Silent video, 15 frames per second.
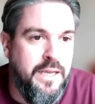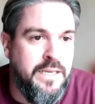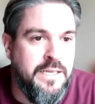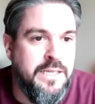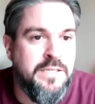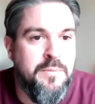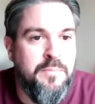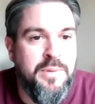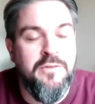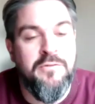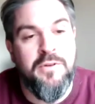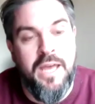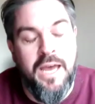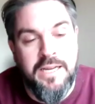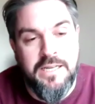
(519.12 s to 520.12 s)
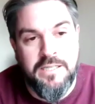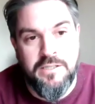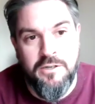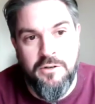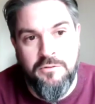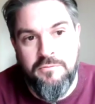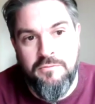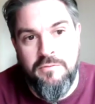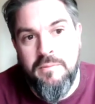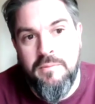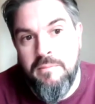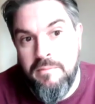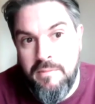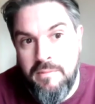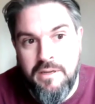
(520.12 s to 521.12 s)
is a bit of a case of,
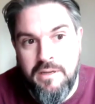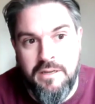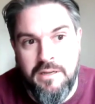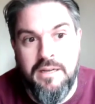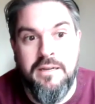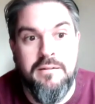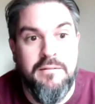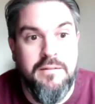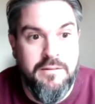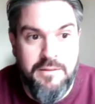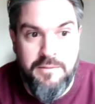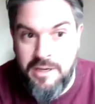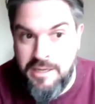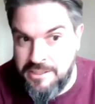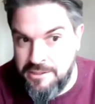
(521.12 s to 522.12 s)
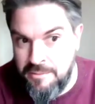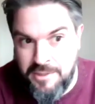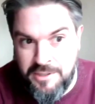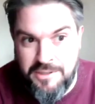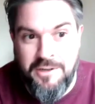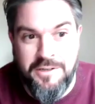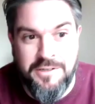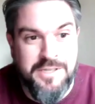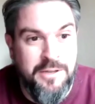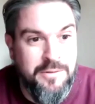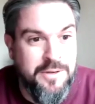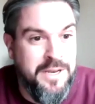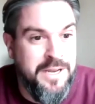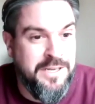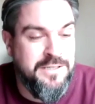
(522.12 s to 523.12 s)
as I'm going to kind of say
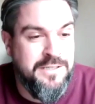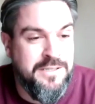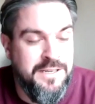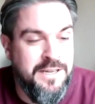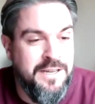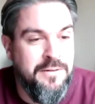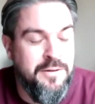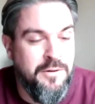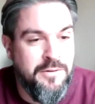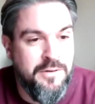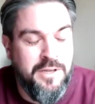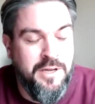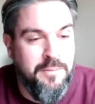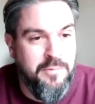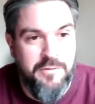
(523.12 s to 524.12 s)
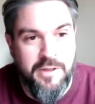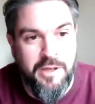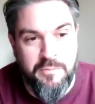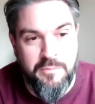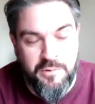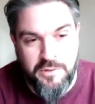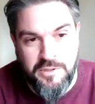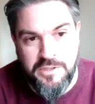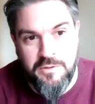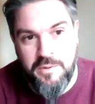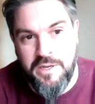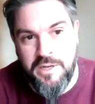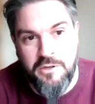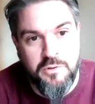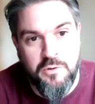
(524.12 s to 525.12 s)
on the next, on a couple of the other points
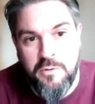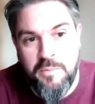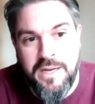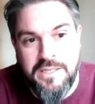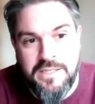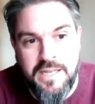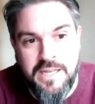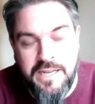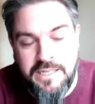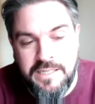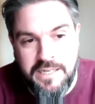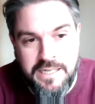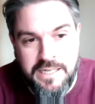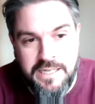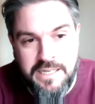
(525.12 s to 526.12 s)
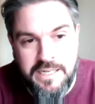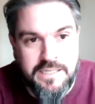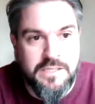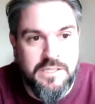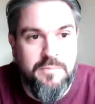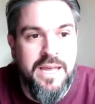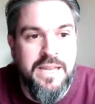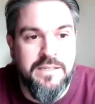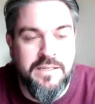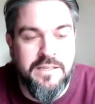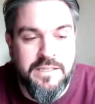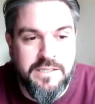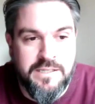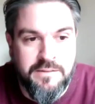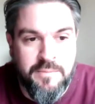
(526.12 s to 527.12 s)
that we're going to talk about today, it does
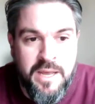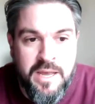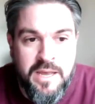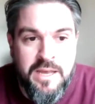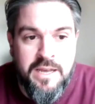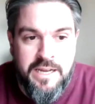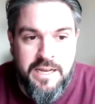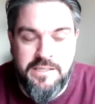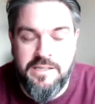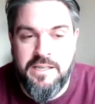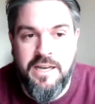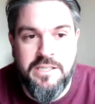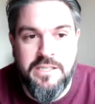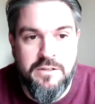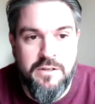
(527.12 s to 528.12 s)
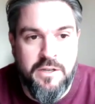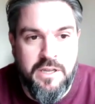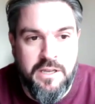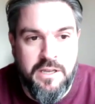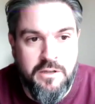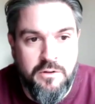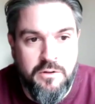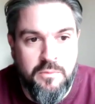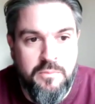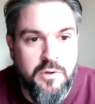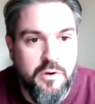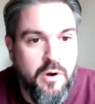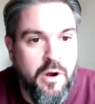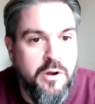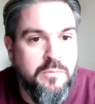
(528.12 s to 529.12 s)
depend, and it is a case of looking at
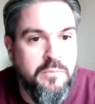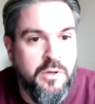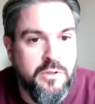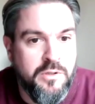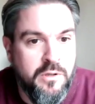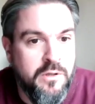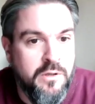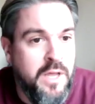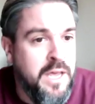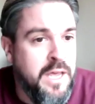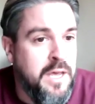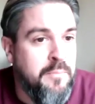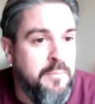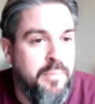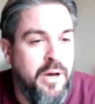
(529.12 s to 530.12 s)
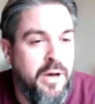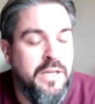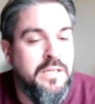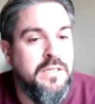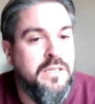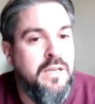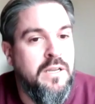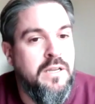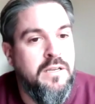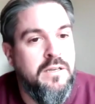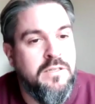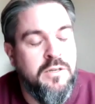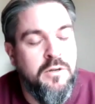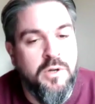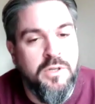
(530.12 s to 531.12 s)
your own model. But
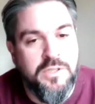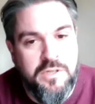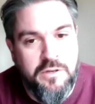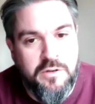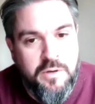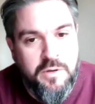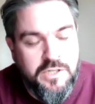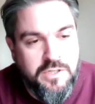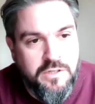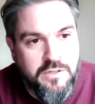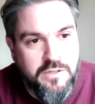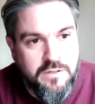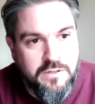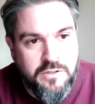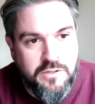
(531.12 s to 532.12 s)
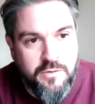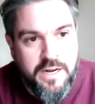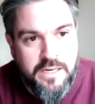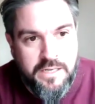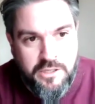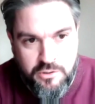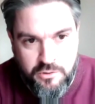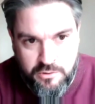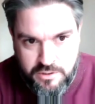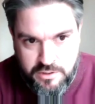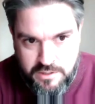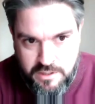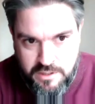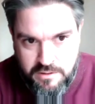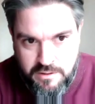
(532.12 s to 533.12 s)
to answer your question directly,
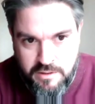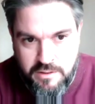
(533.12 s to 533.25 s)
George,